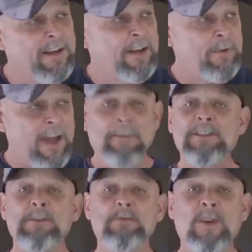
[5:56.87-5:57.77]
If you
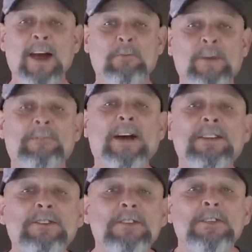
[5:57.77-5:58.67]
haven't subscribed, we
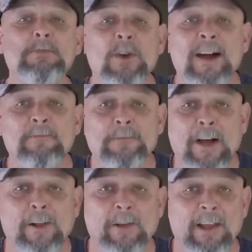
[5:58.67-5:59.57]
invite you to subscribe and
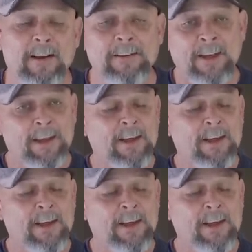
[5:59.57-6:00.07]
follow along.